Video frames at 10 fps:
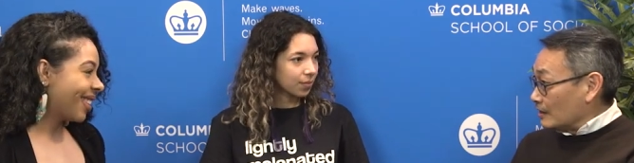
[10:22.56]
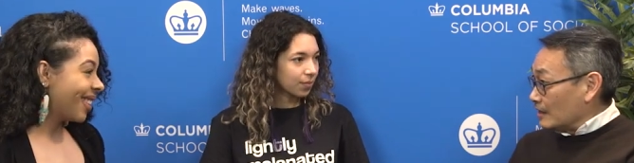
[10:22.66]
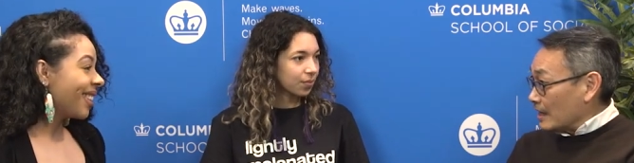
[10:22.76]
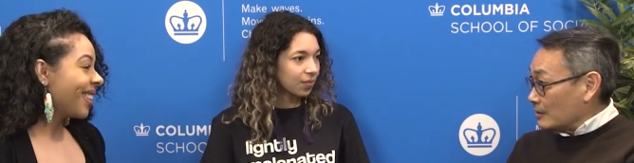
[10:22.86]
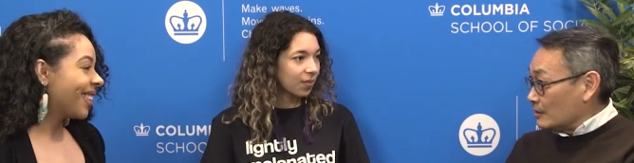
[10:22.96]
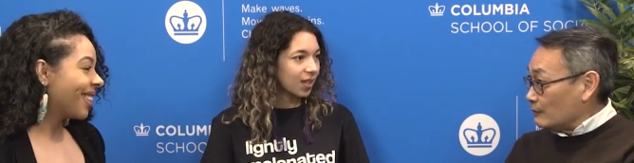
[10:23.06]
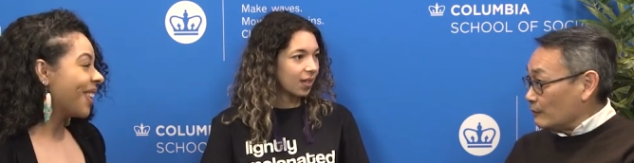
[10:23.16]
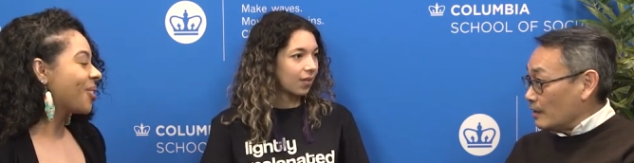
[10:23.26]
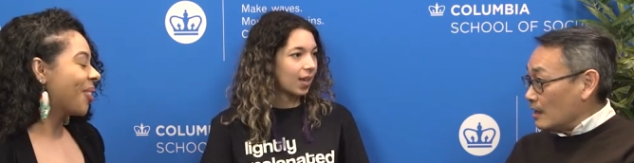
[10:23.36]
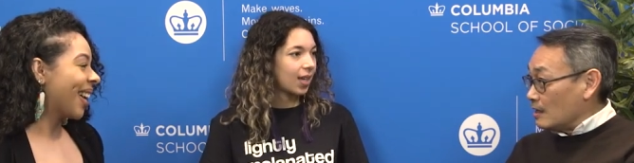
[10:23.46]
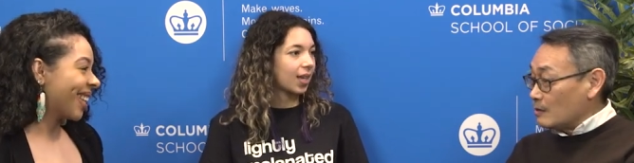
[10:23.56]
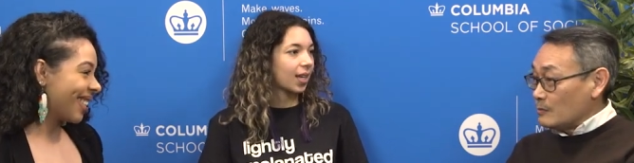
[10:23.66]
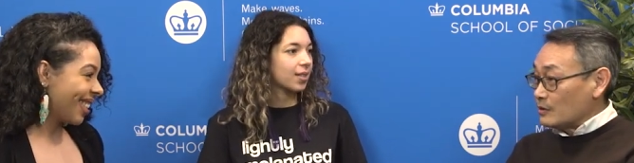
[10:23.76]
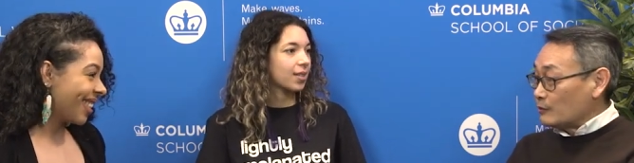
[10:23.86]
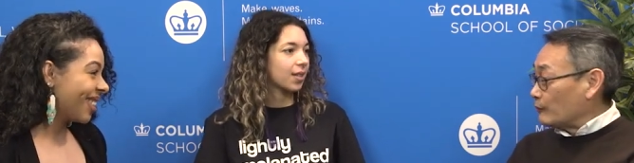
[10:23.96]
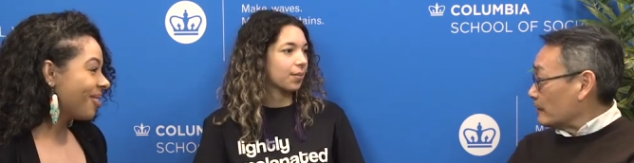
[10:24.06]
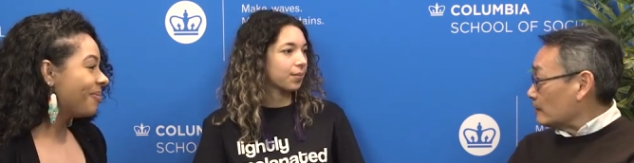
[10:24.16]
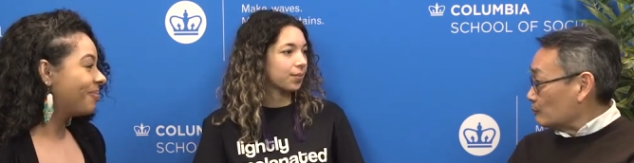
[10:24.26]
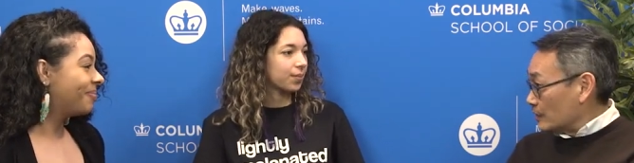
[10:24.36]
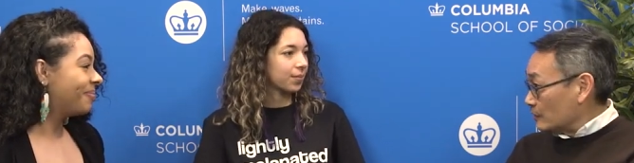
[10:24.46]
Speaker 1: Collective. Um, it's
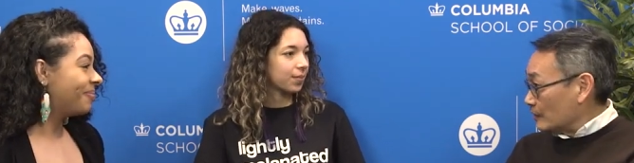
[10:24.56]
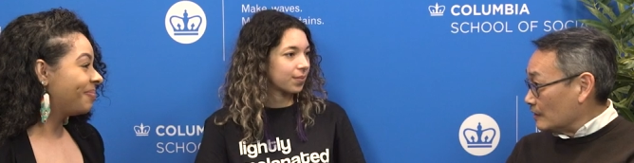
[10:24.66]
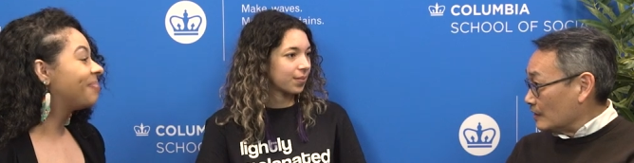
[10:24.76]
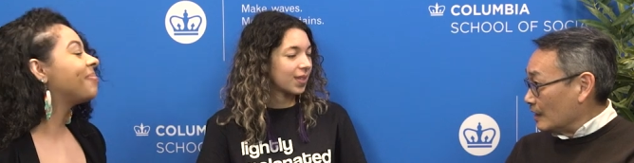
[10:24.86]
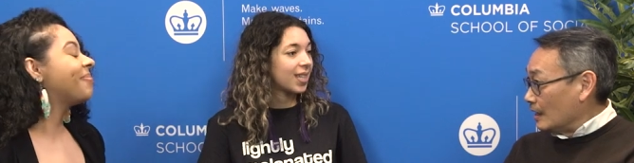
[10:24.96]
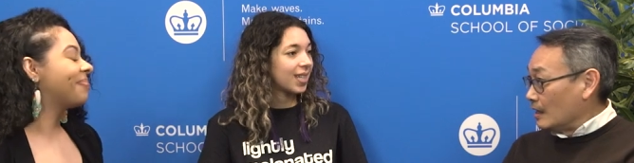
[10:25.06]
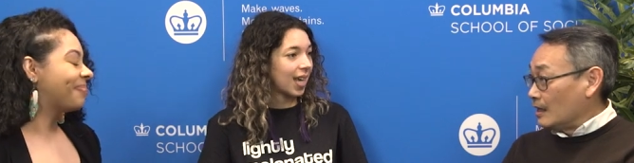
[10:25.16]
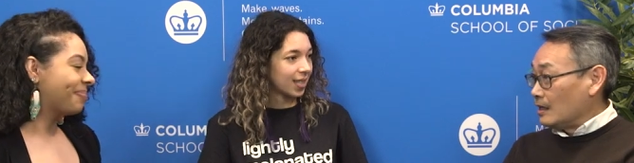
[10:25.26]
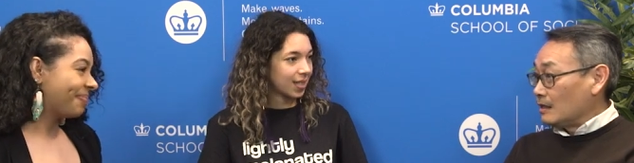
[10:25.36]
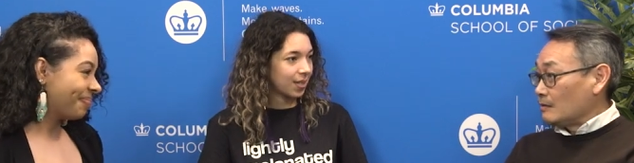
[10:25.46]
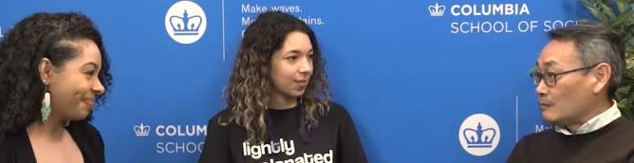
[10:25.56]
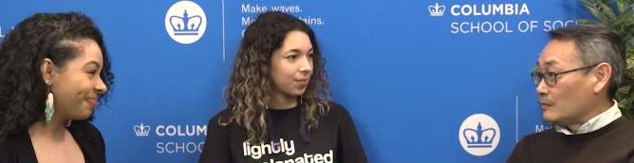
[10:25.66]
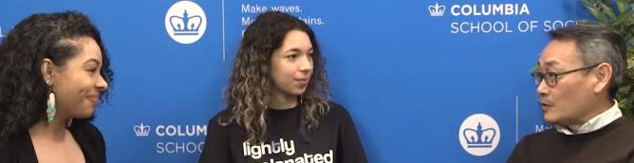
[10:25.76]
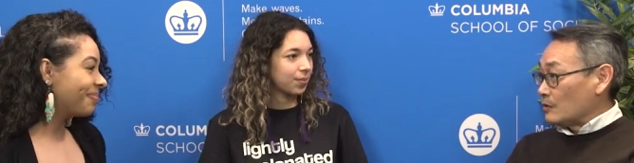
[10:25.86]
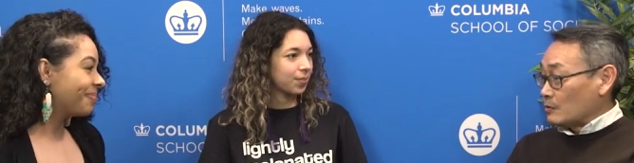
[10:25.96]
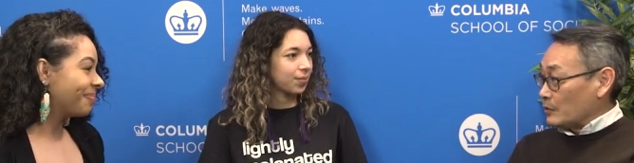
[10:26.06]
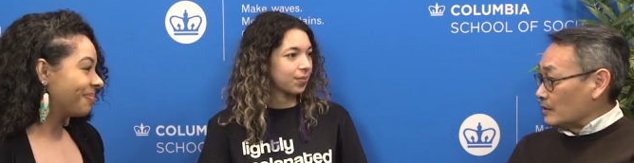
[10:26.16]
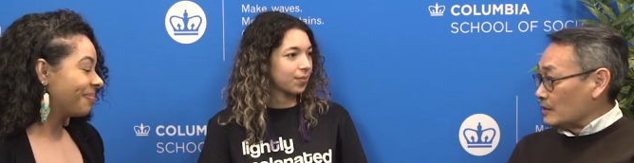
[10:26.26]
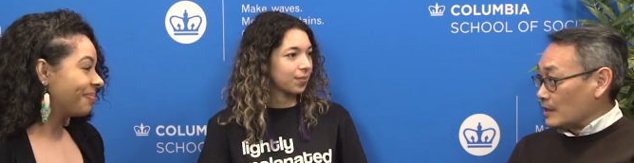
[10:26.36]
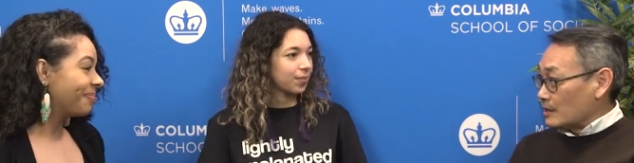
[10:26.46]
fairly recent. Yes. Um, so you're
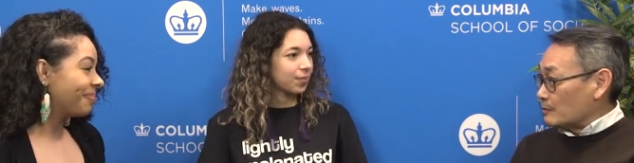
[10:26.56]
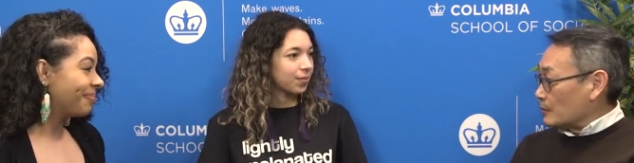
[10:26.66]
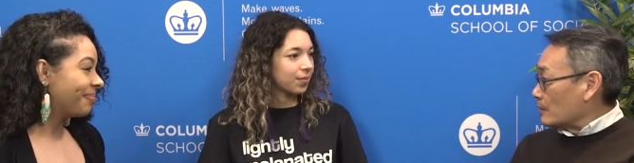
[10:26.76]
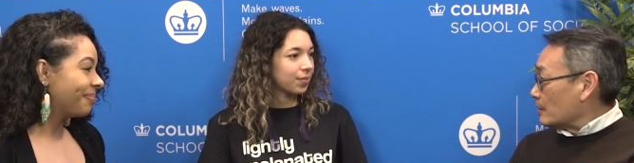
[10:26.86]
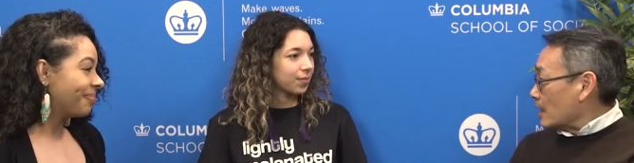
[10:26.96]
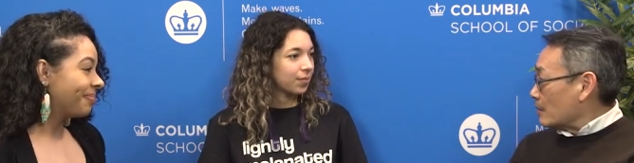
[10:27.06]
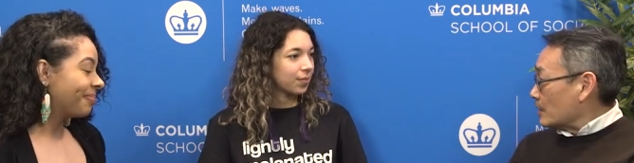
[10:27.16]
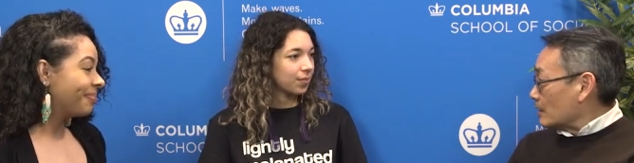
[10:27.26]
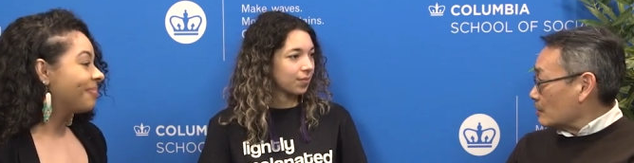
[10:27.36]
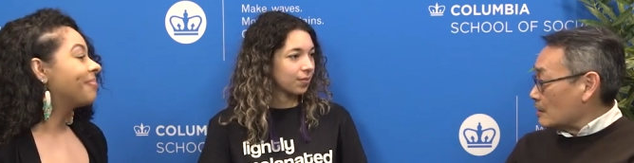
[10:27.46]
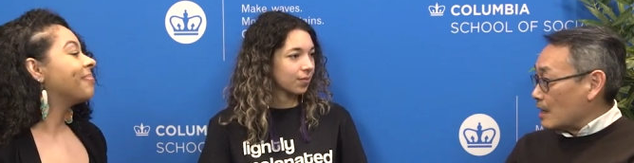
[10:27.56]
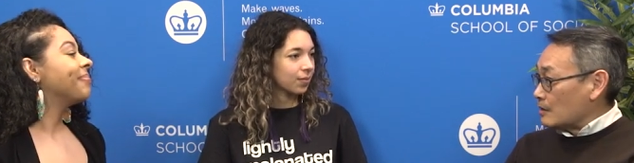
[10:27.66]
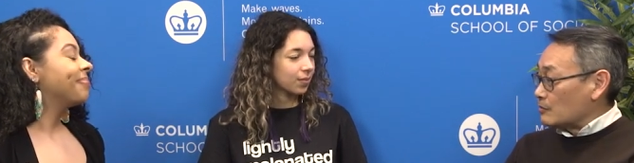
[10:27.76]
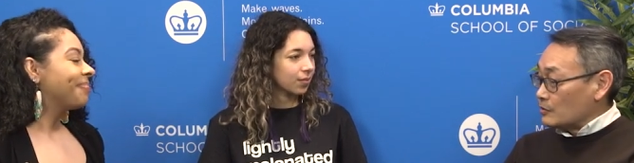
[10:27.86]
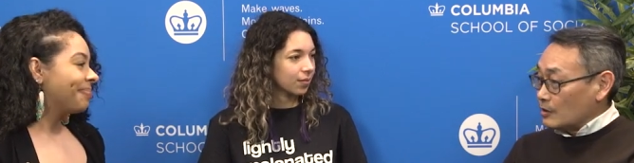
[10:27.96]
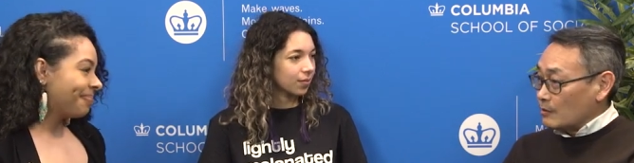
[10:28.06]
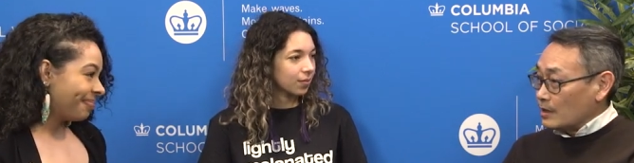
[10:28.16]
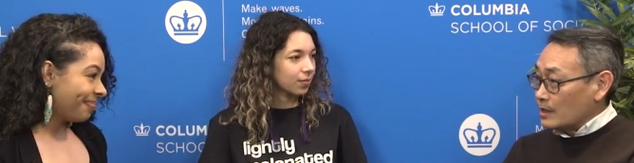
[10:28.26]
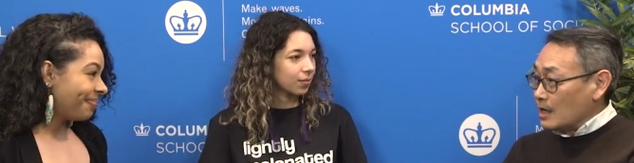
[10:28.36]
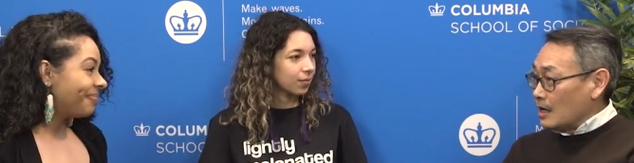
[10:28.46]
putting together programming and, and so
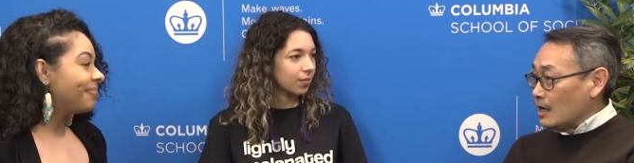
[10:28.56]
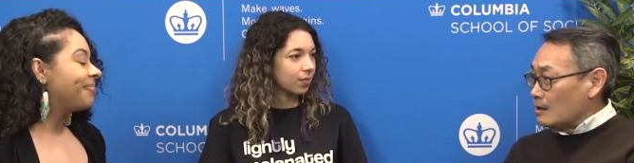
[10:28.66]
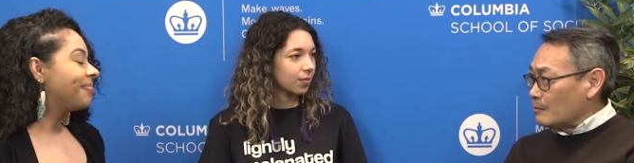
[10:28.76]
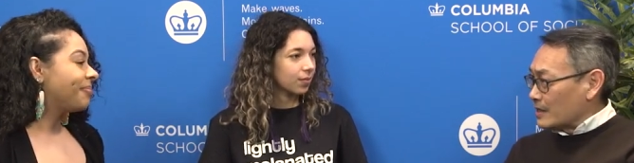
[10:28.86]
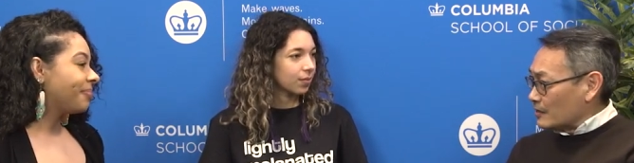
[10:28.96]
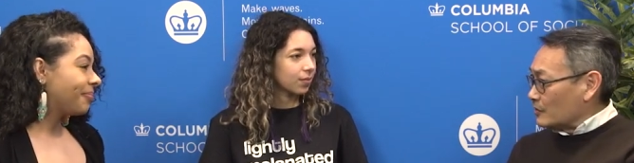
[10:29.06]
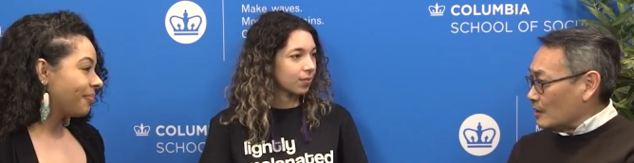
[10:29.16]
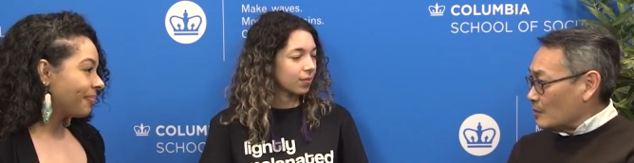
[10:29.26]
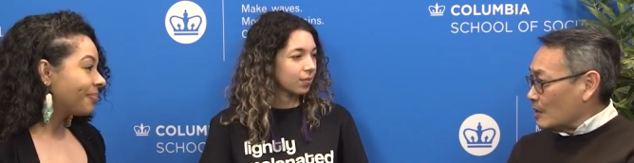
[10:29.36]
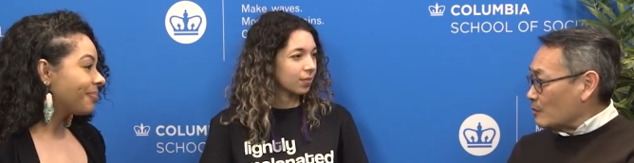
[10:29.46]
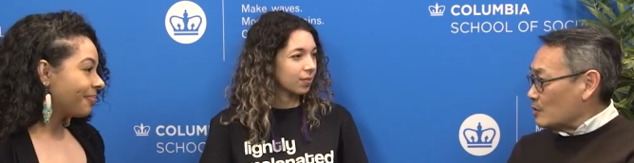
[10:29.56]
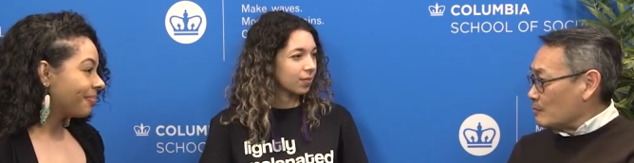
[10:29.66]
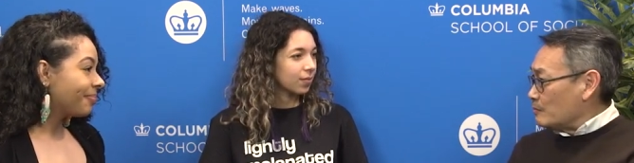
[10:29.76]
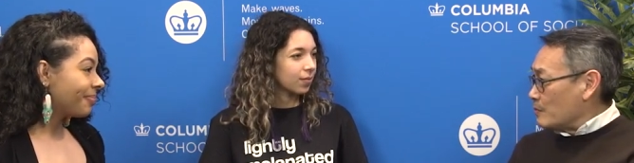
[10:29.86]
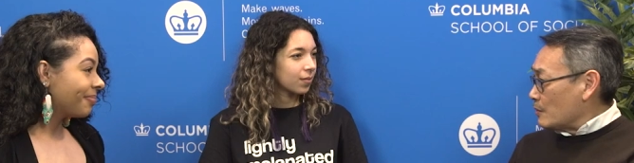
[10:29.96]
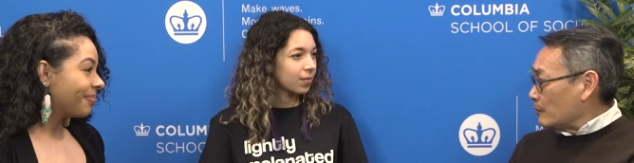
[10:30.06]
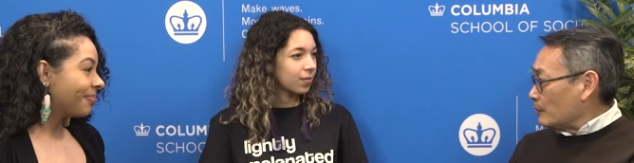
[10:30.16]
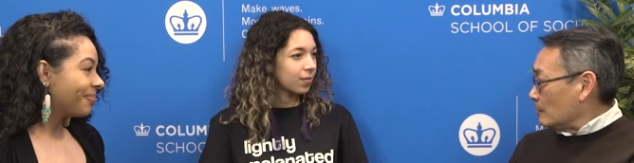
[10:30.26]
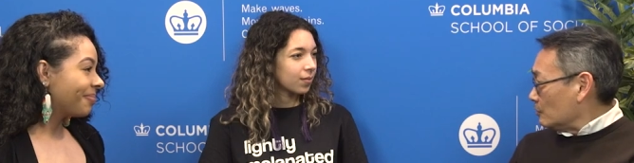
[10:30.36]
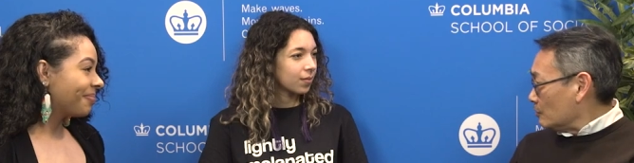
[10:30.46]
on. Uh, but at the same time, you're
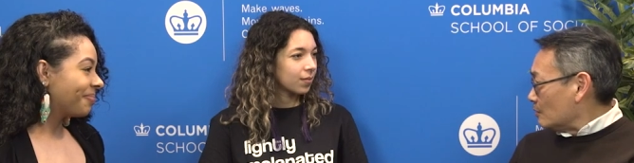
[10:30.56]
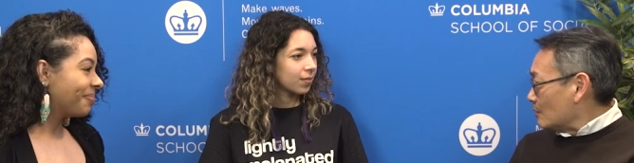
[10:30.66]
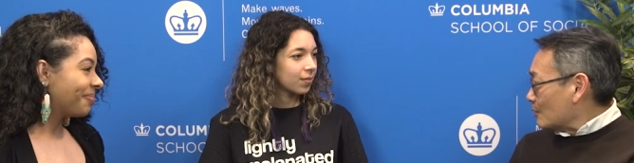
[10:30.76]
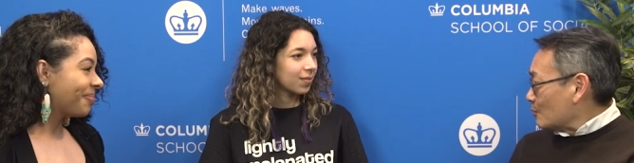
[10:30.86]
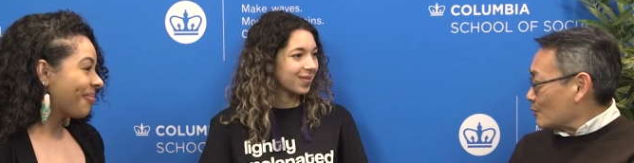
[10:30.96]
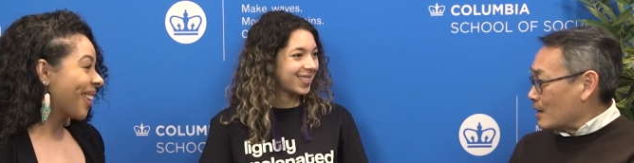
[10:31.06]
both students,